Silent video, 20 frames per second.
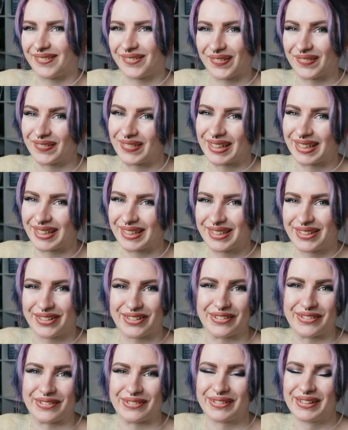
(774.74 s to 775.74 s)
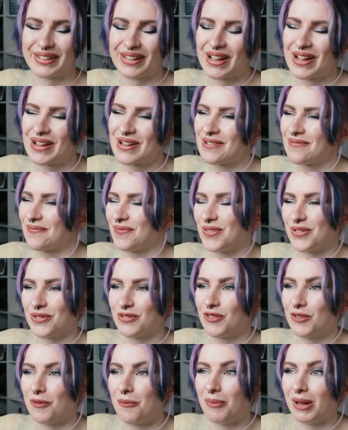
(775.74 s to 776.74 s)
for me to
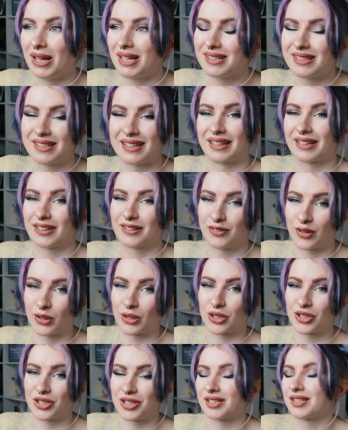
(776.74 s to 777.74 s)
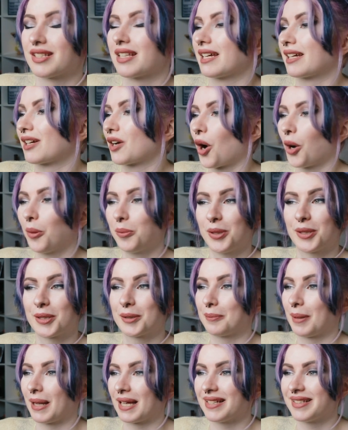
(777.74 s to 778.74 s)
do the basic functions like copying
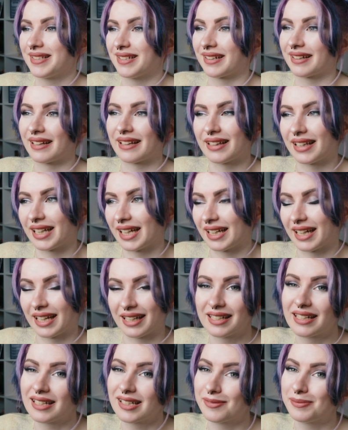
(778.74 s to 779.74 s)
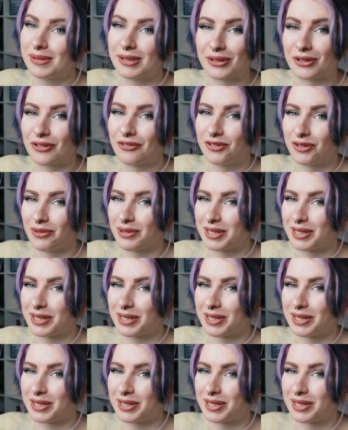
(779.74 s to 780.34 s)
and pasting. Like it takes me a good few